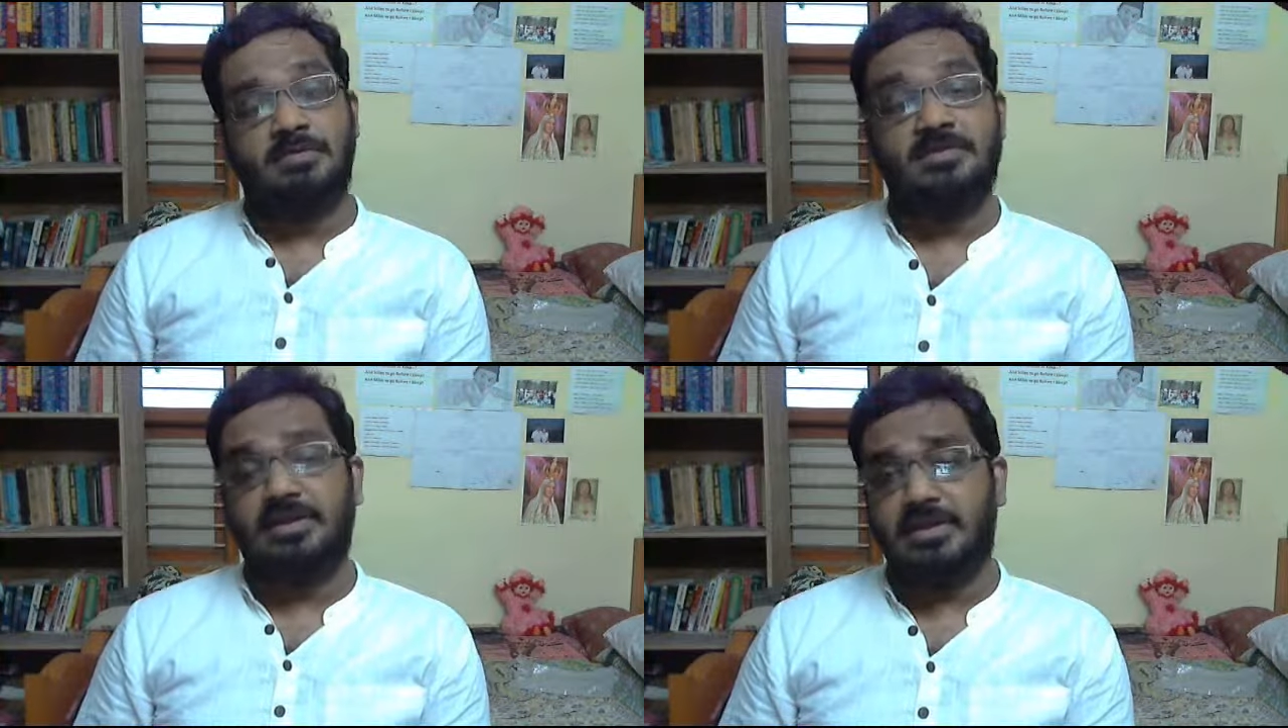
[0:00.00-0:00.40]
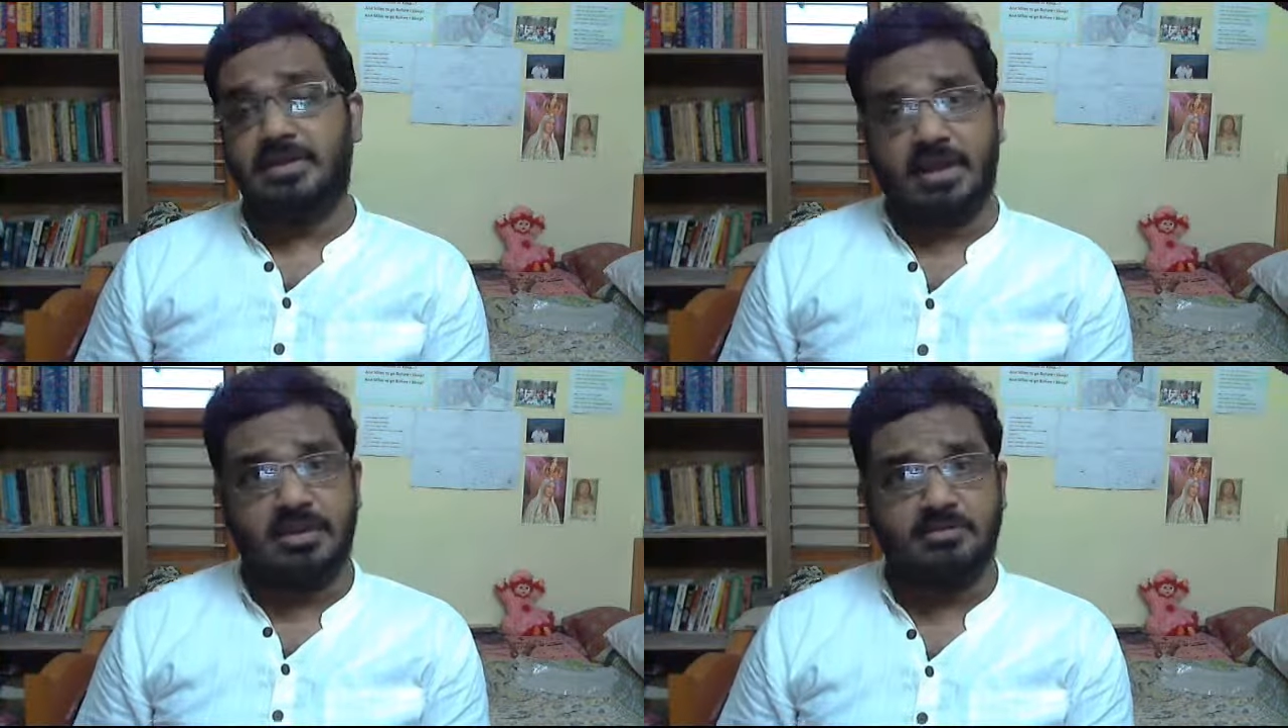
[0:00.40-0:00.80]

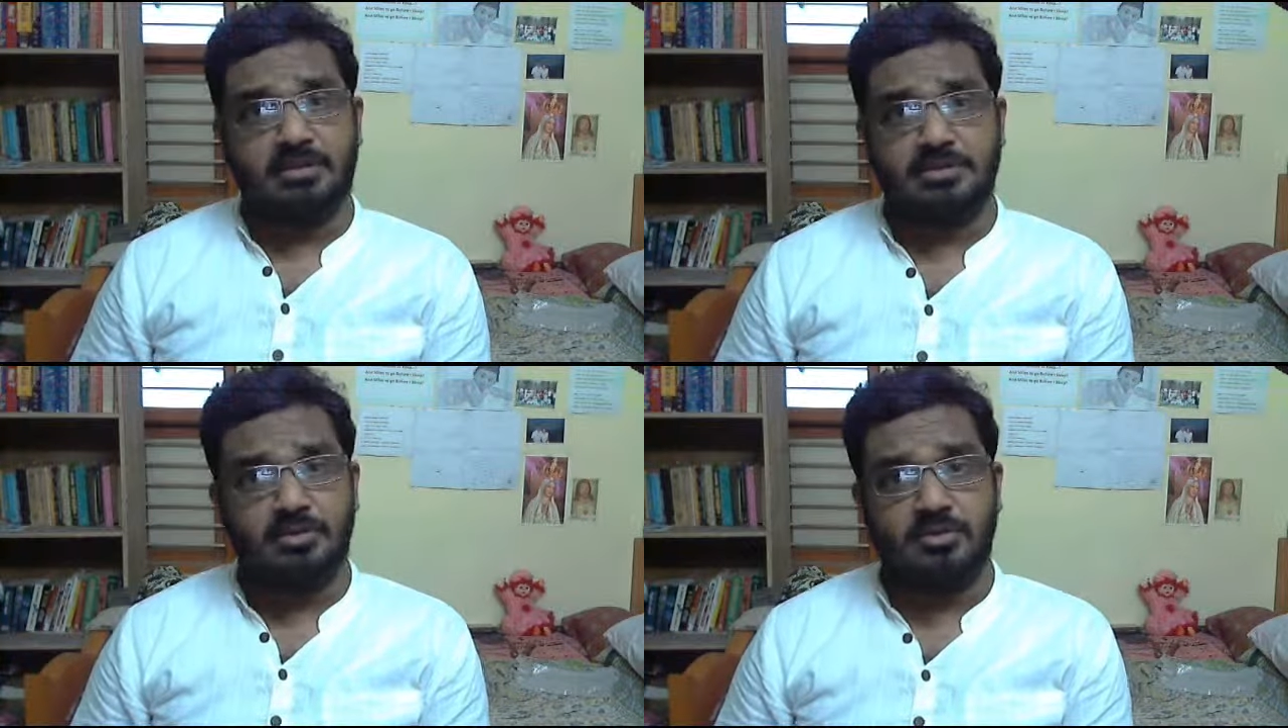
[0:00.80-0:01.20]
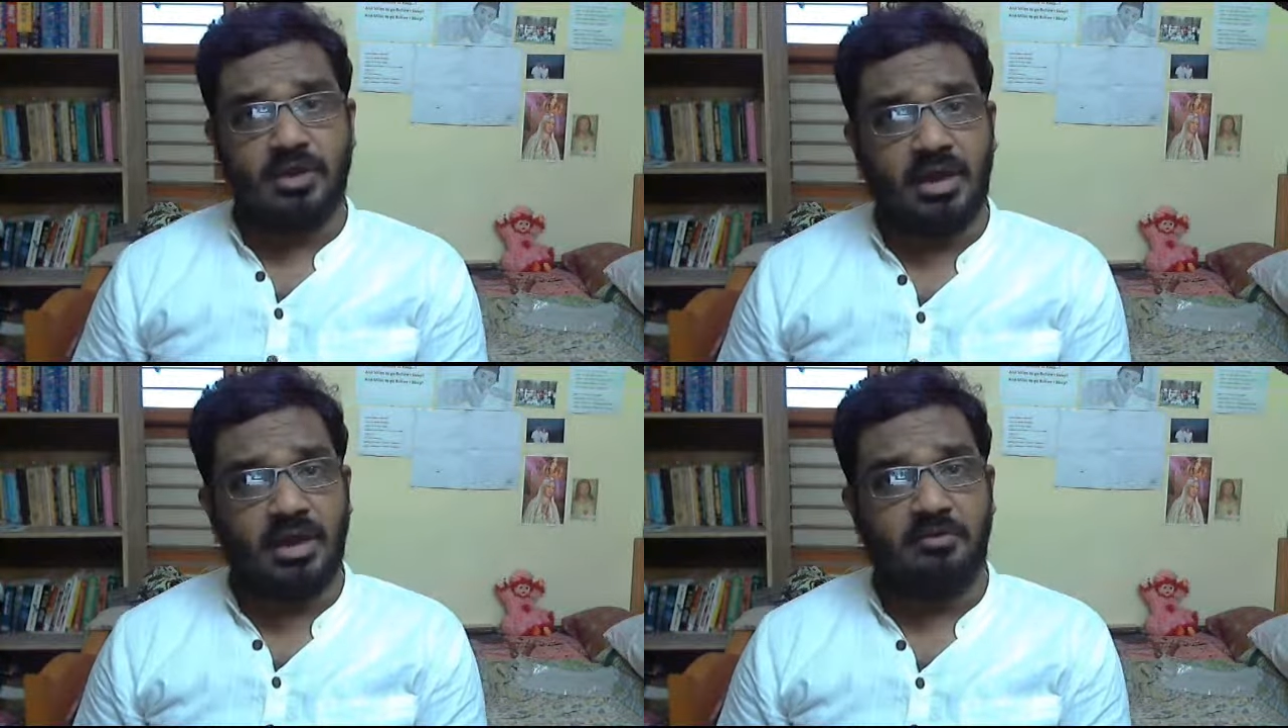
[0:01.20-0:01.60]
Basically, animals do
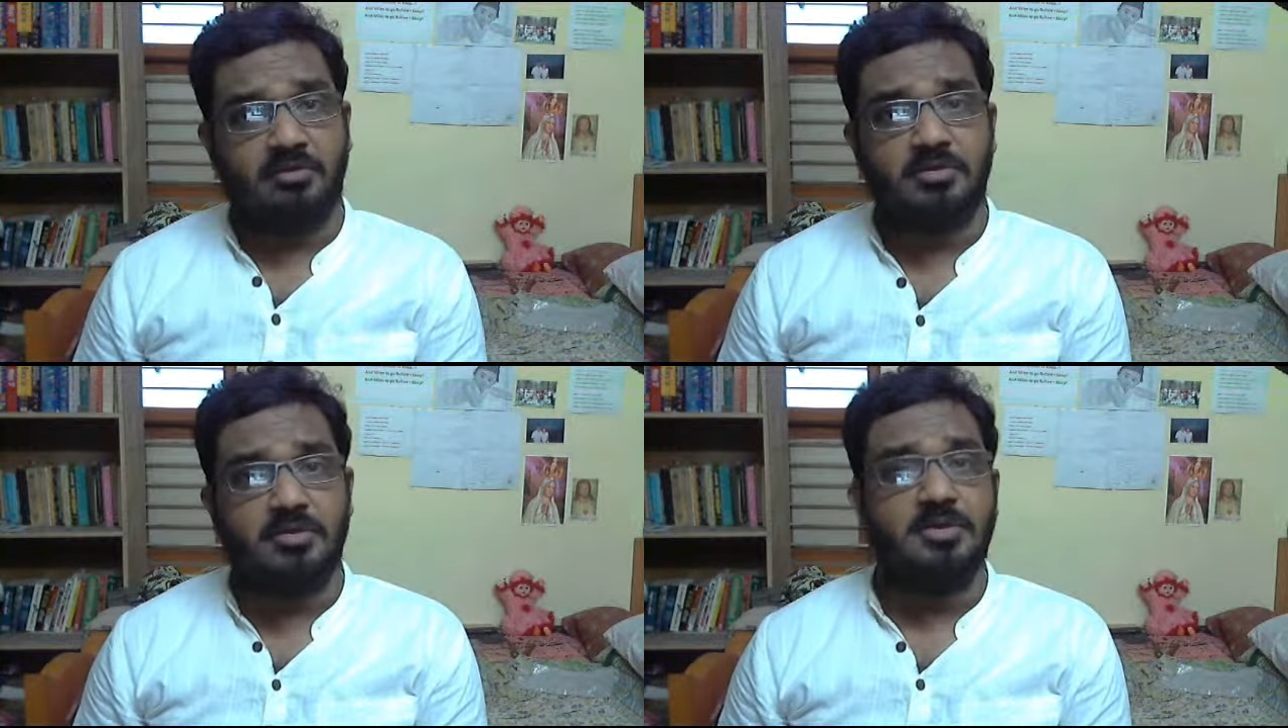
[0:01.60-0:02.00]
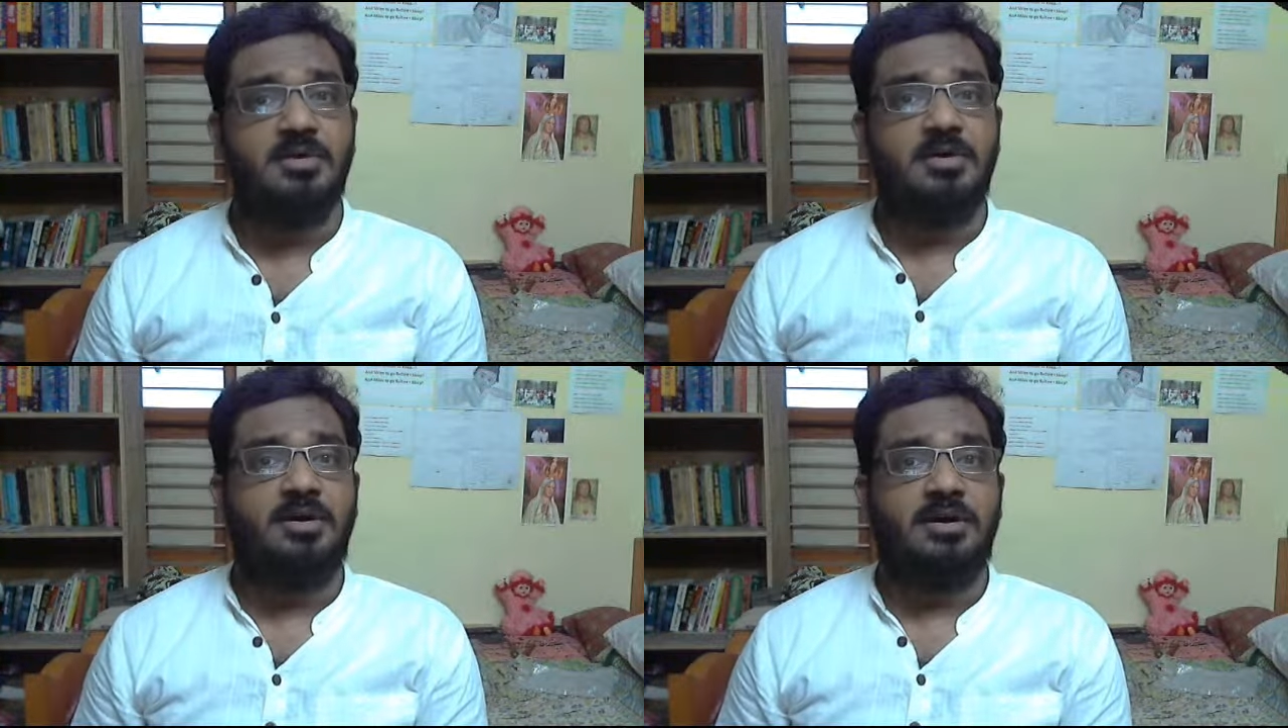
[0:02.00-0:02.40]
have
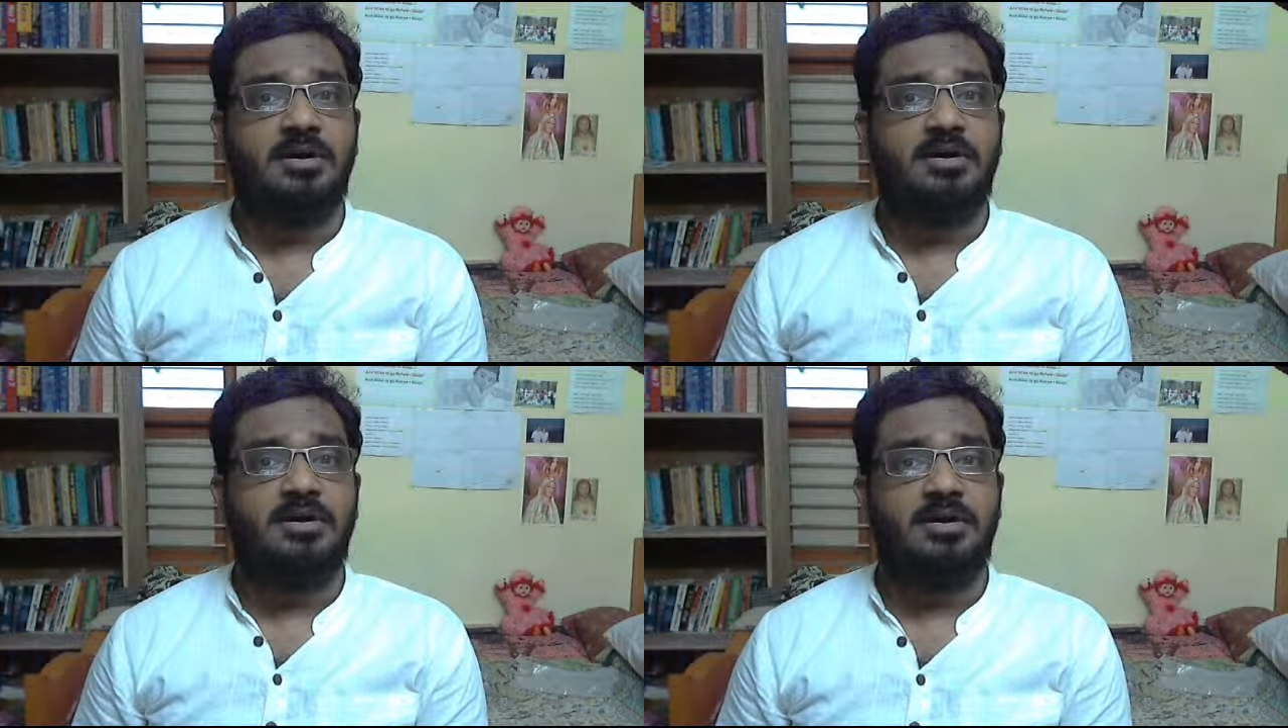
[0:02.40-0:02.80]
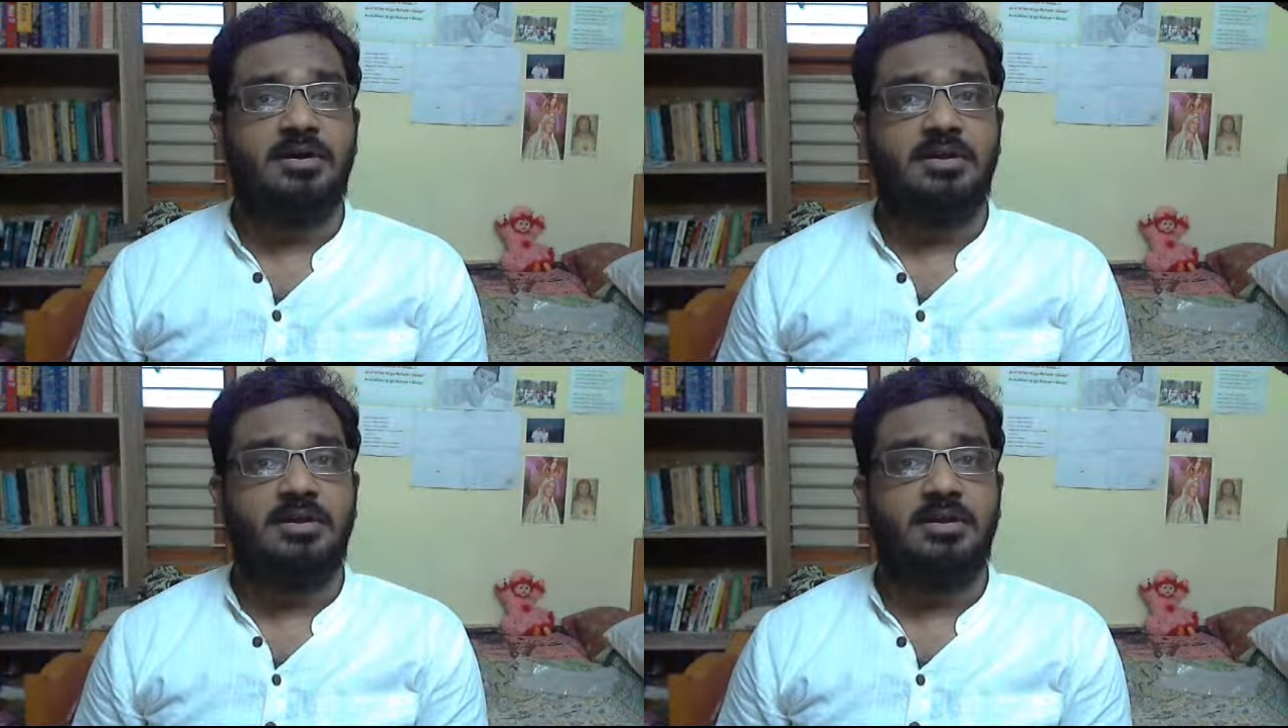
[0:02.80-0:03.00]
uh,